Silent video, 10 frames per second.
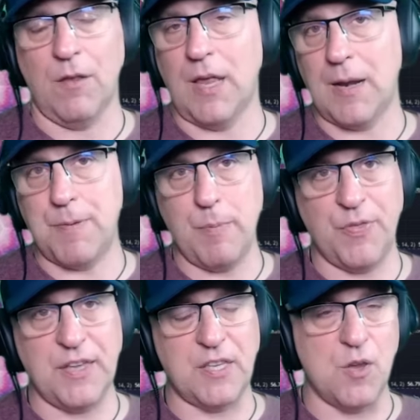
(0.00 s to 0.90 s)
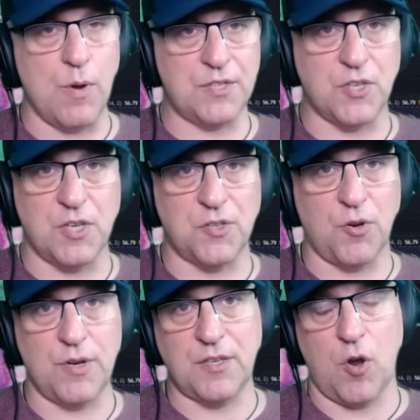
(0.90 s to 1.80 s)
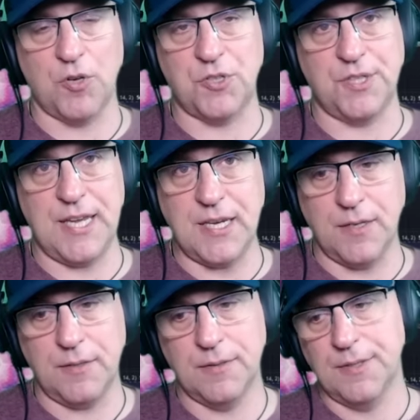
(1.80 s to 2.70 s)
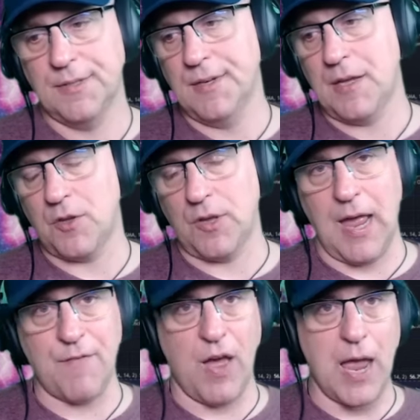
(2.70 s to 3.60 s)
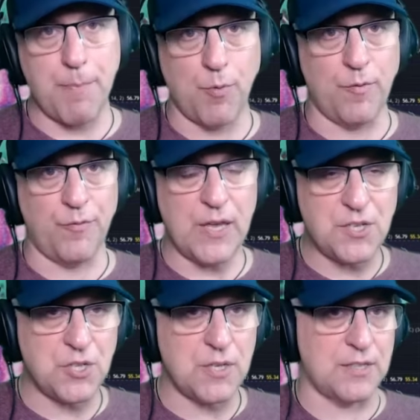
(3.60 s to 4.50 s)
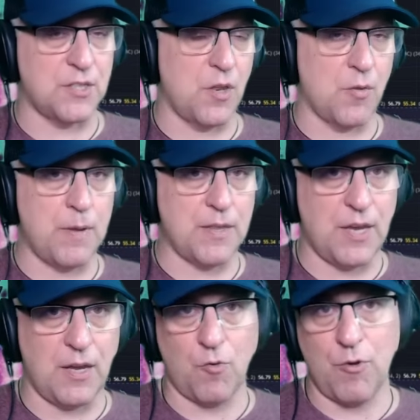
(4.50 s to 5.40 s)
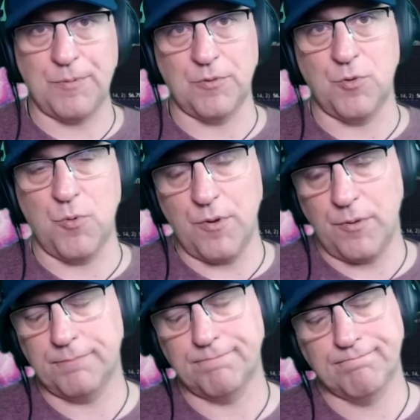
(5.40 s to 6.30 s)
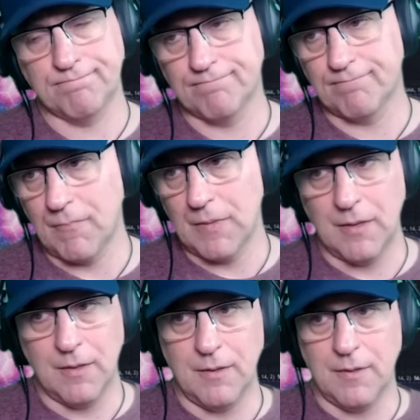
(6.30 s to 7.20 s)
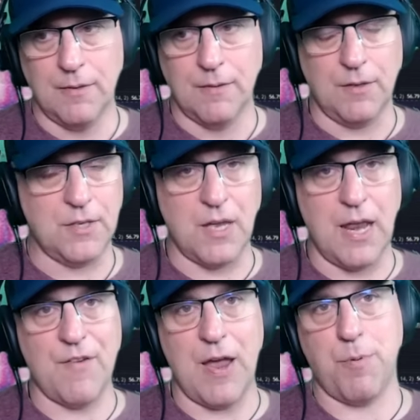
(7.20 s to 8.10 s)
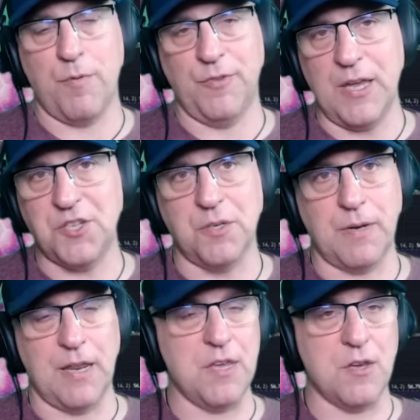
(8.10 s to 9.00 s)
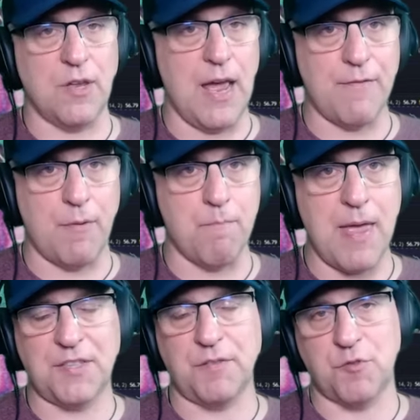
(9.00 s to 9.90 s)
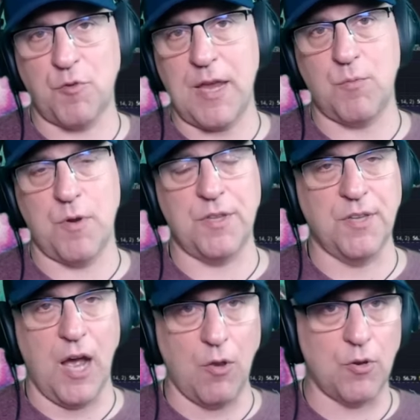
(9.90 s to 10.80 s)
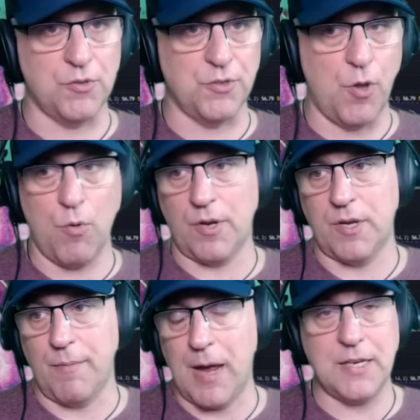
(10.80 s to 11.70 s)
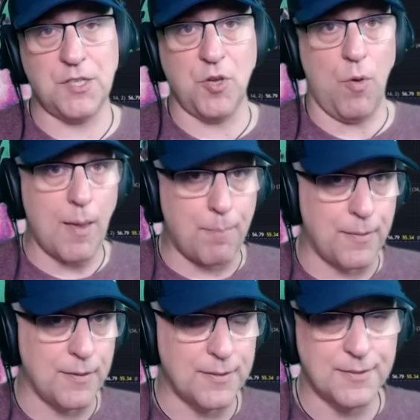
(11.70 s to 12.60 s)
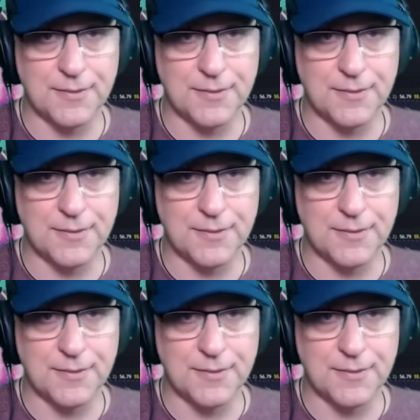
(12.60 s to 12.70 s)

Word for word: Now, a lot of people think the U S is going to turn into Argentina, going to have hyperinflation. That's another big thing on crypto Twitter. Well, you're going to have hyperinflation, but I think you're going to have a massive trade where the dollar goes lower and commodities go up.